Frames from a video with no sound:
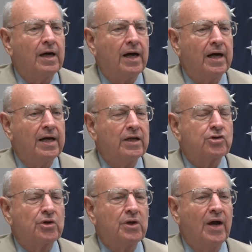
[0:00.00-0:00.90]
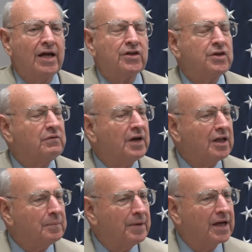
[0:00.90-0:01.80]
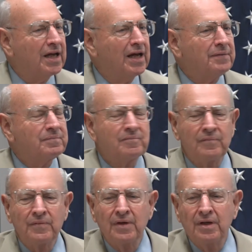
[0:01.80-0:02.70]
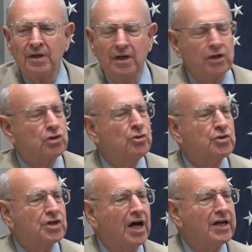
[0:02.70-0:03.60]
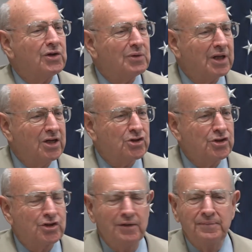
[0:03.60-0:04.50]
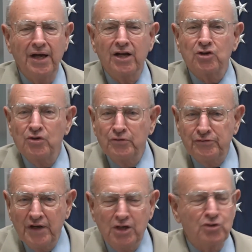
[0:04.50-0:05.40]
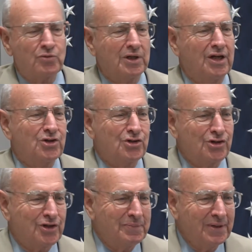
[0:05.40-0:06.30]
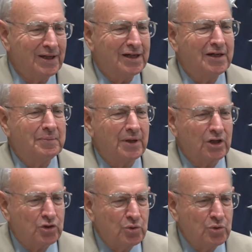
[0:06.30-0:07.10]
And so you had to develop, again, a two-sided relationship, not a two-faced relationship, but a